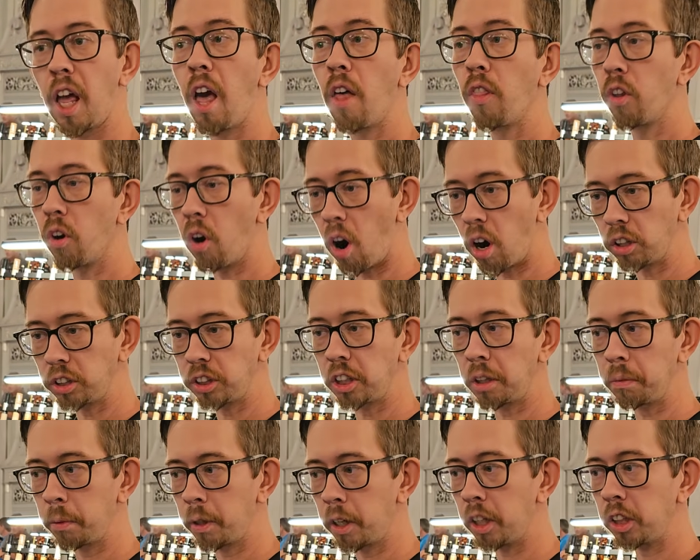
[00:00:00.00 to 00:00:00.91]
No. There are
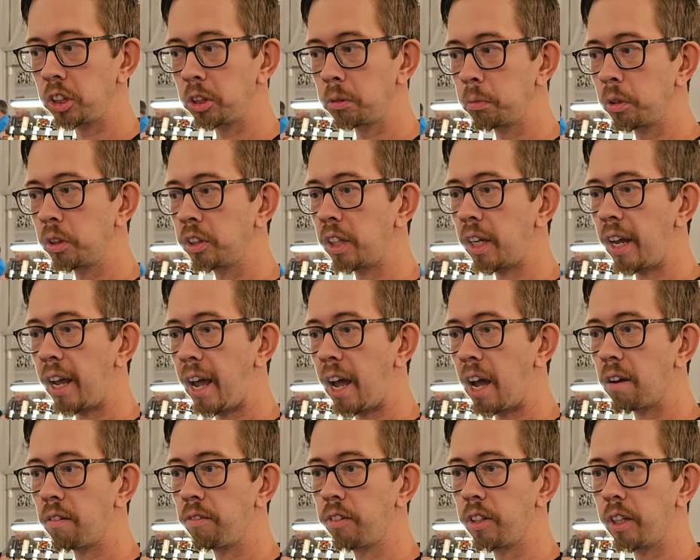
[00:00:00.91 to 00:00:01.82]
some customers I
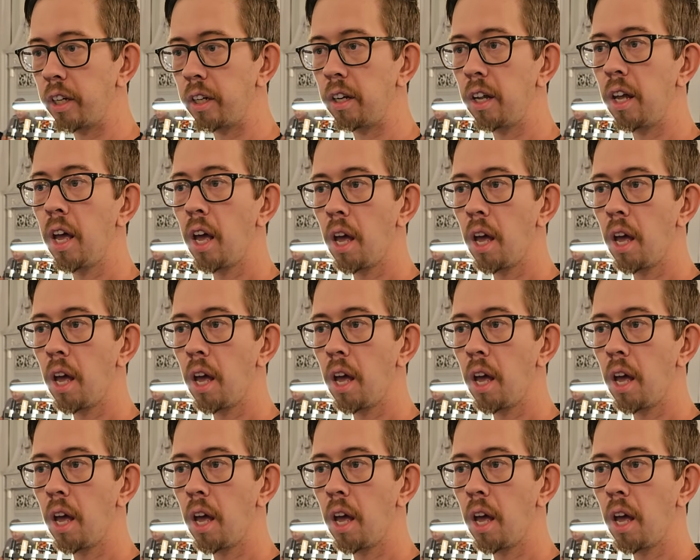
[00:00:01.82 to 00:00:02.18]
have that